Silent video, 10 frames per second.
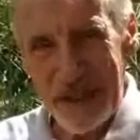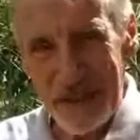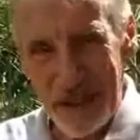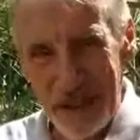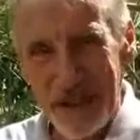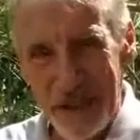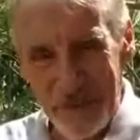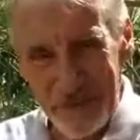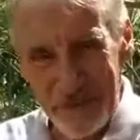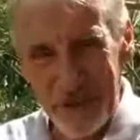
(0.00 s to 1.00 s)
the
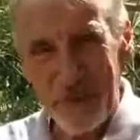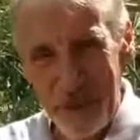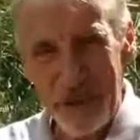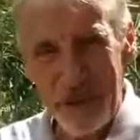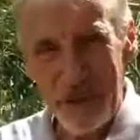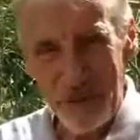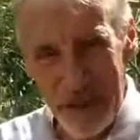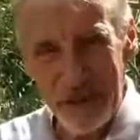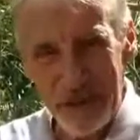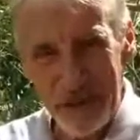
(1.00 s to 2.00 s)
entire
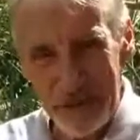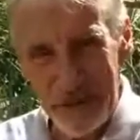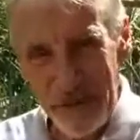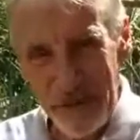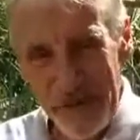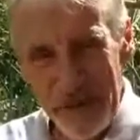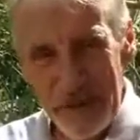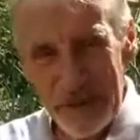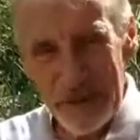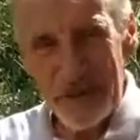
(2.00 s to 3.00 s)
Filipino nation
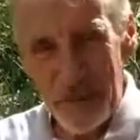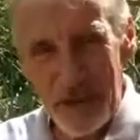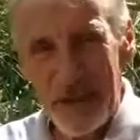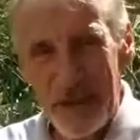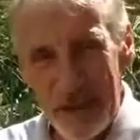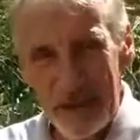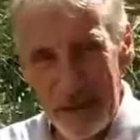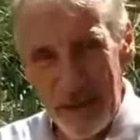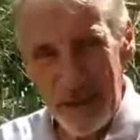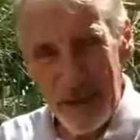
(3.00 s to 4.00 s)
to be
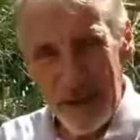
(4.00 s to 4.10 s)
like